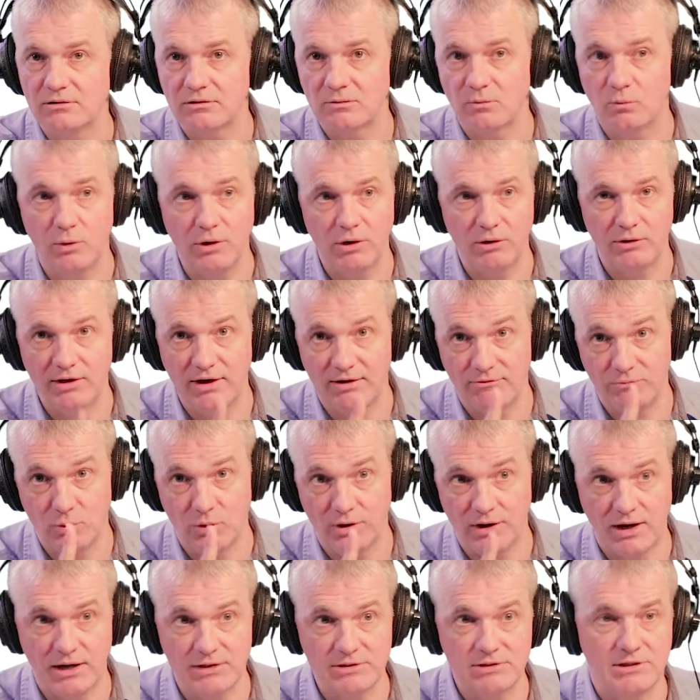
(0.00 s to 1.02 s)
We only have
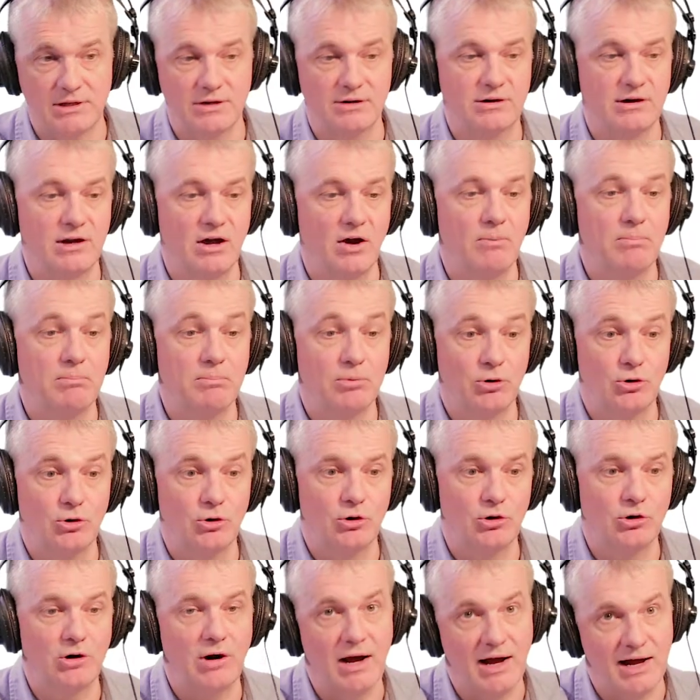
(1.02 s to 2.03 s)
1 oscillator now
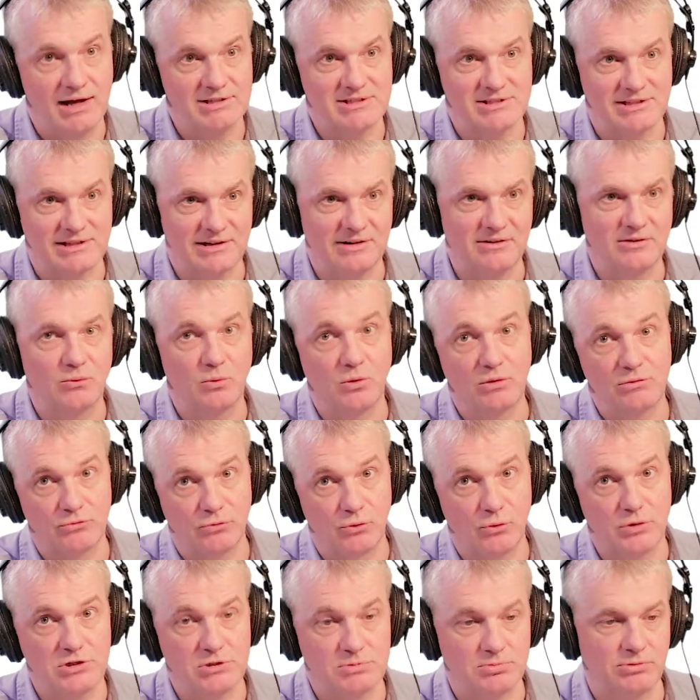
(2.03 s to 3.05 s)
per oscillator, 1
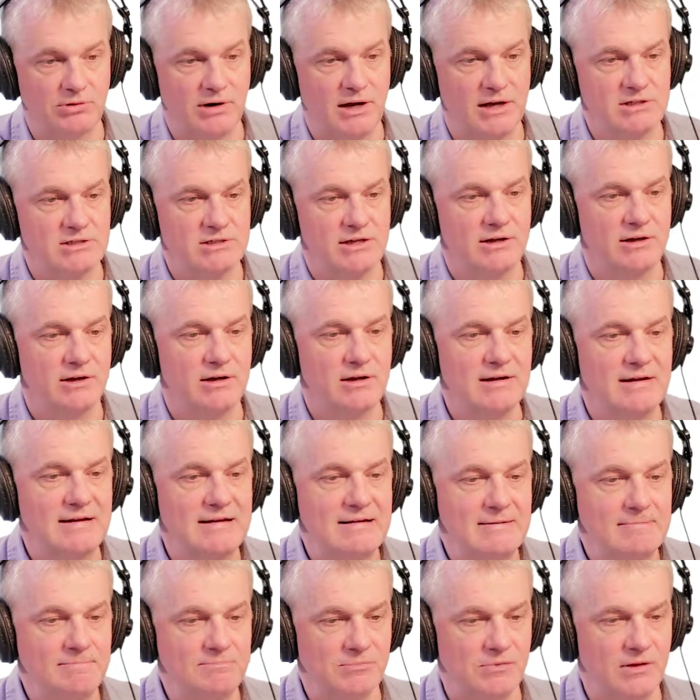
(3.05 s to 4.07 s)
voice per oscillator.
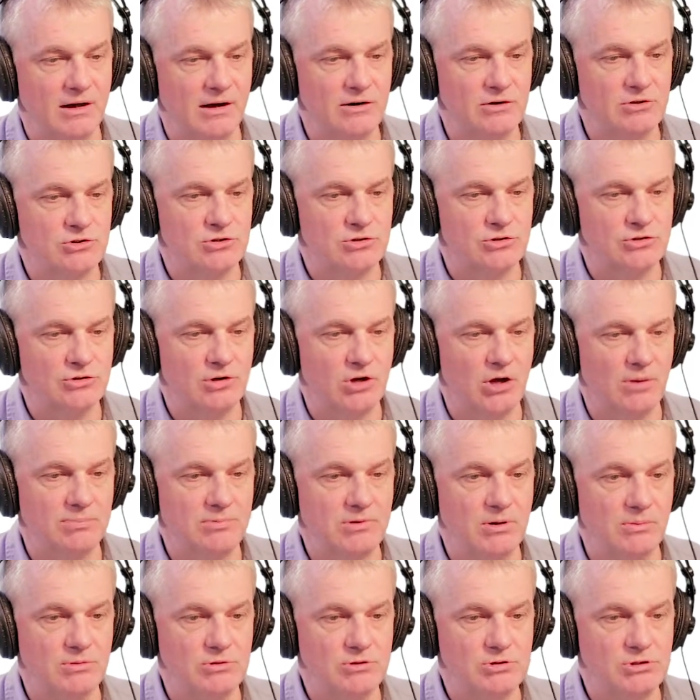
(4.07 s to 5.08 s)
Now I'm going to turn up
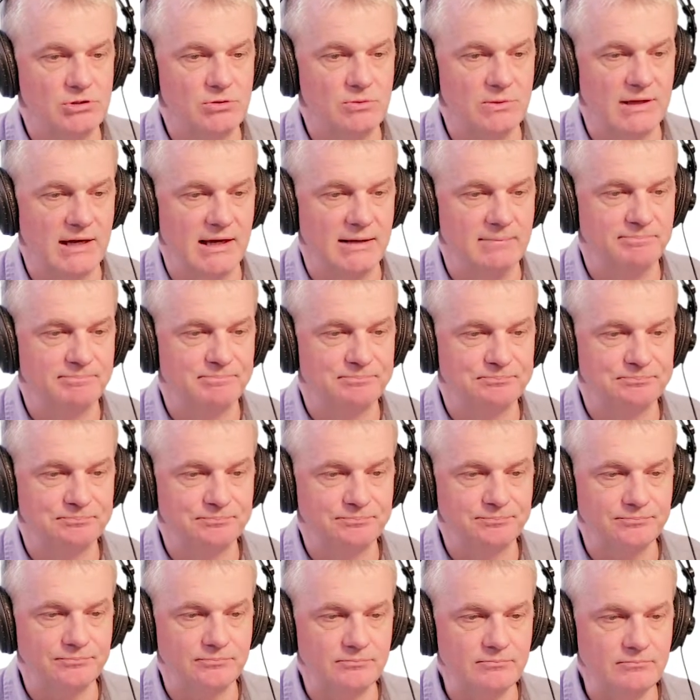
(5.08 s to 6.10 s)
number 2 again.
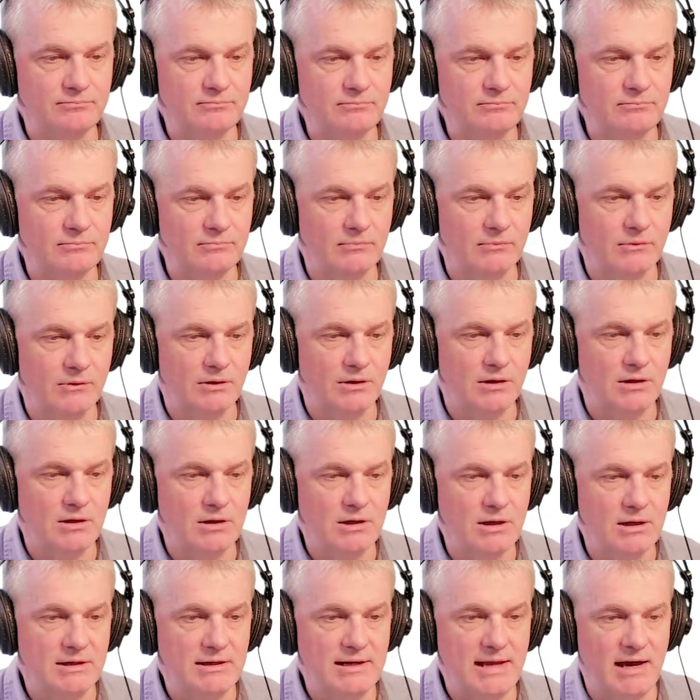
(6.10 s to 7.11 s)

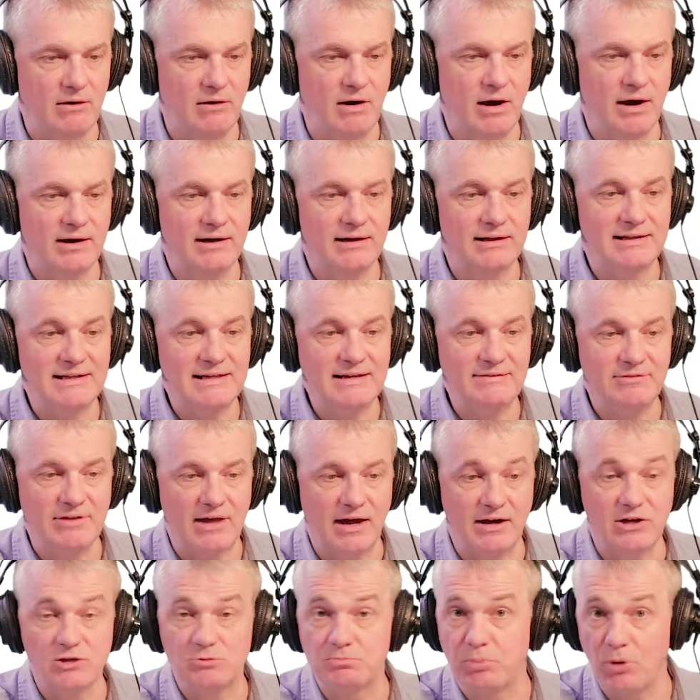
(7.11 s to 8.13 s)
Now I'm going to leave
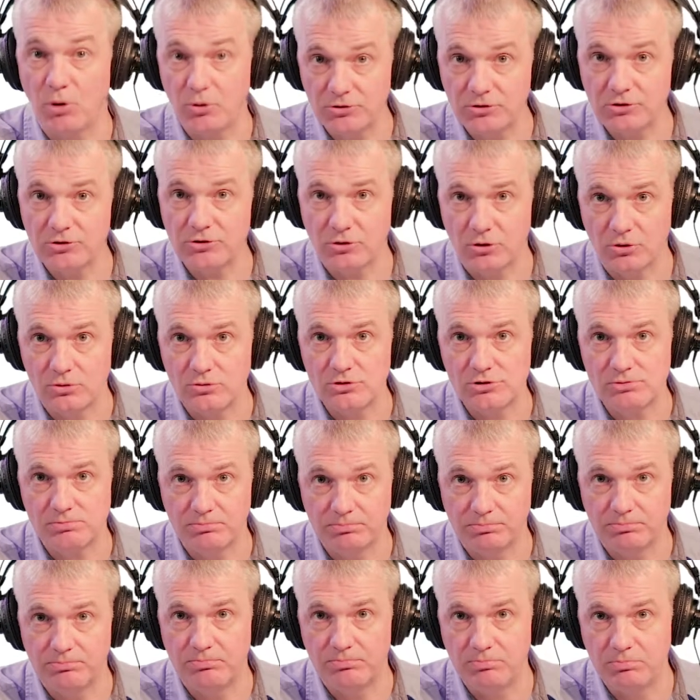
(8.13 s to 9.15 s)
that because both of the
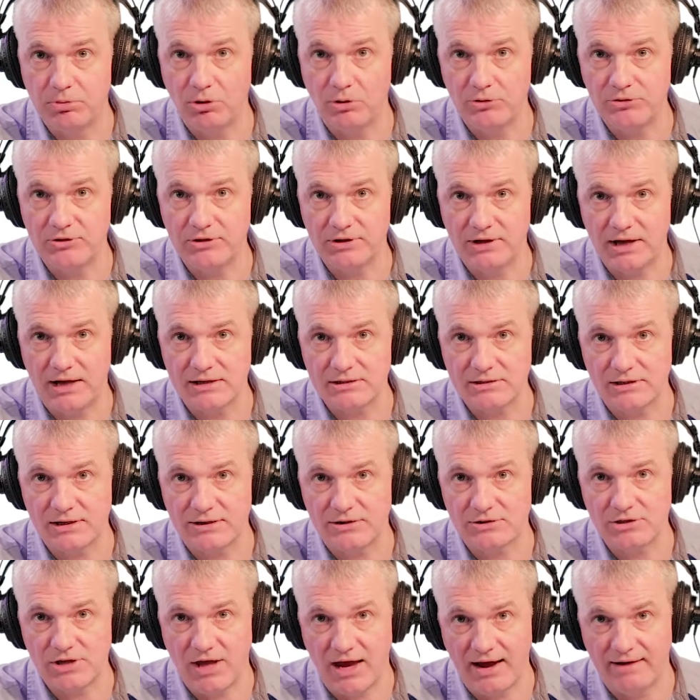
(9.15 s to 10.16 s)

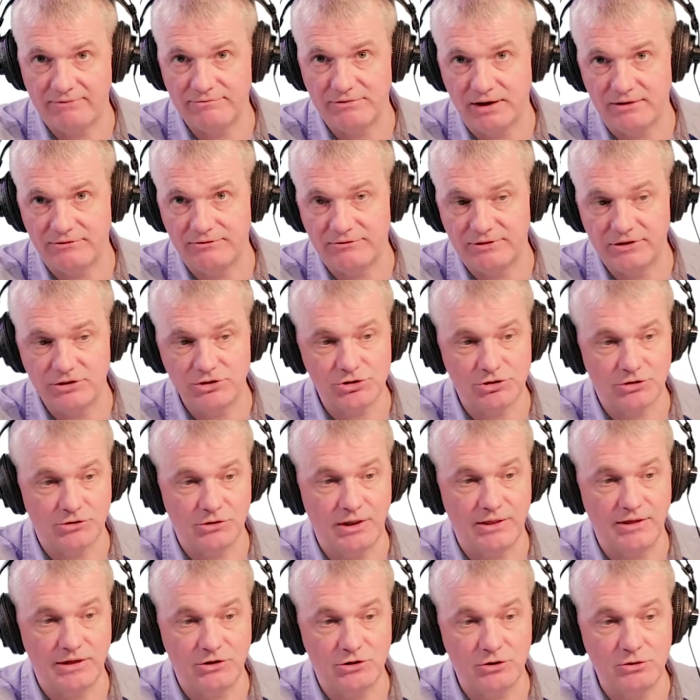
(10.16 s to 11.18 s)
oscillators have that feature,
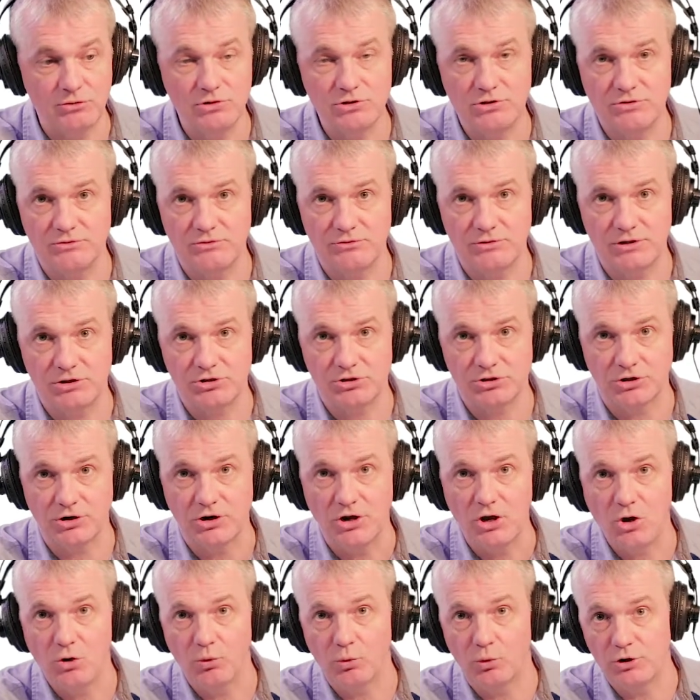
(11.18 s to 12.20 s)
that unison feature,
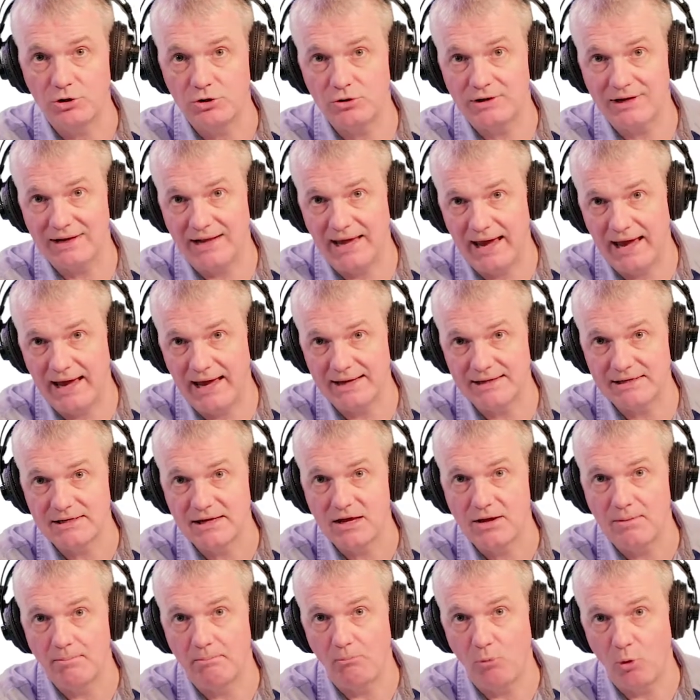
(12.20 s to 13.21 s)
where you can add
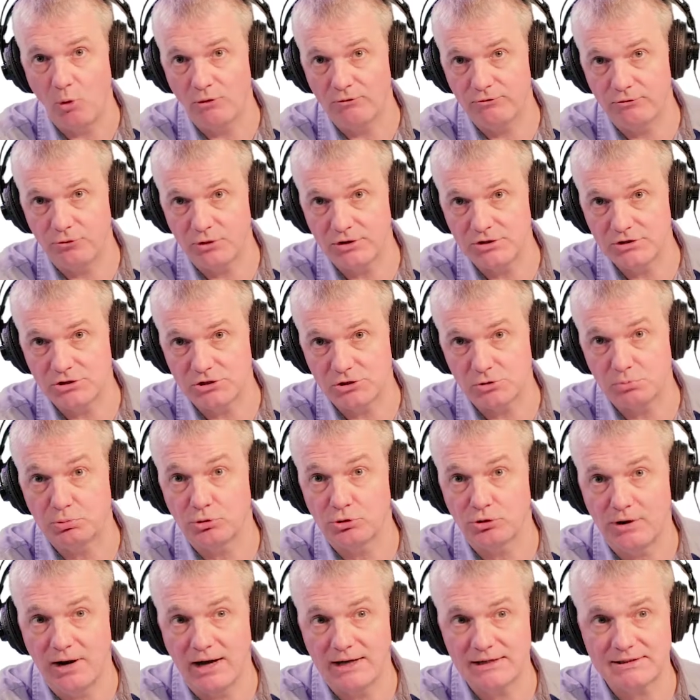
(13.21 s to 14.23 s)
more voices
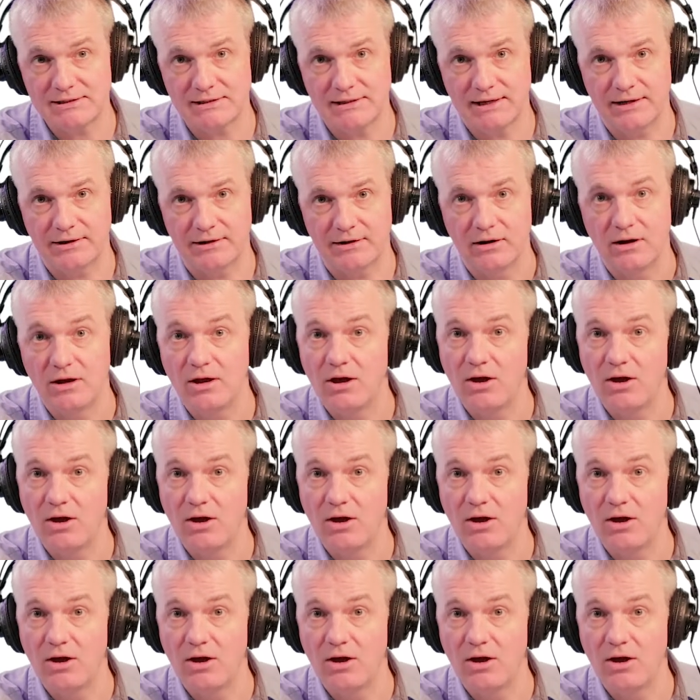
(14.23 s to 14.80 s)
per oscillator.